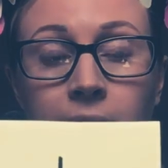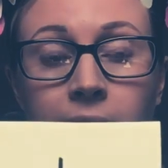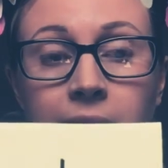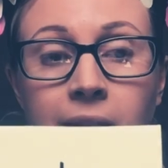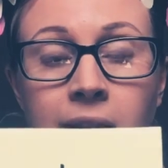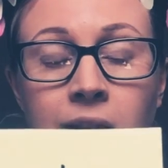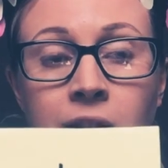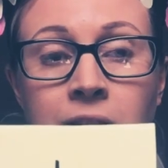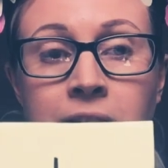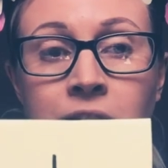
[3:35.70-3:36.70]
There you
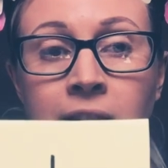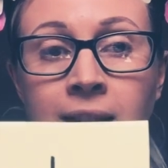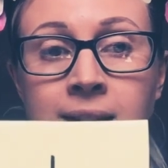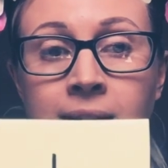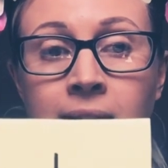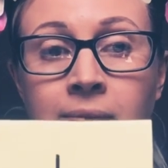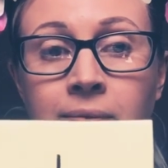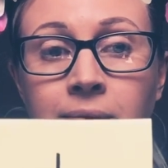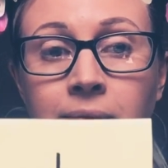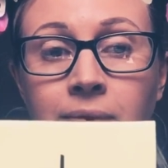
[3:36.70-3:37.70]
go, did you get it?
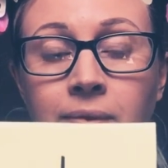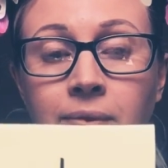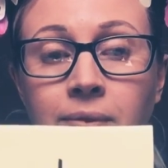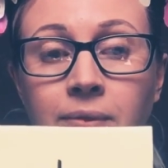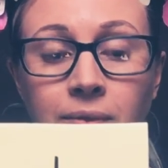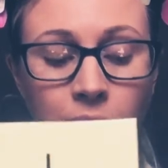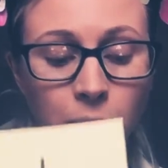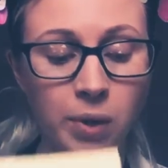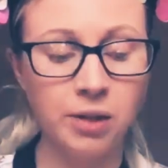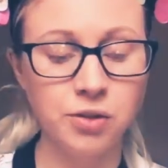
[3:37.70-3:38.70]

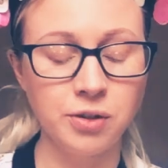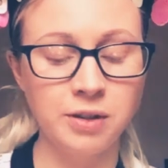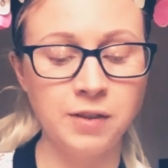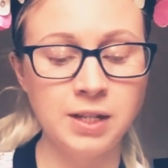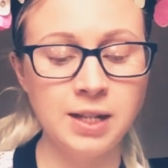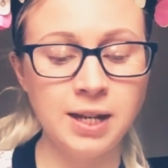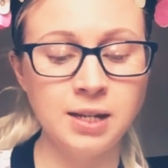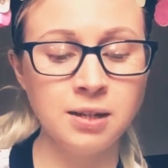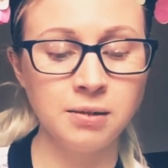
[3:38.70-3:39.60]
Well done if you did.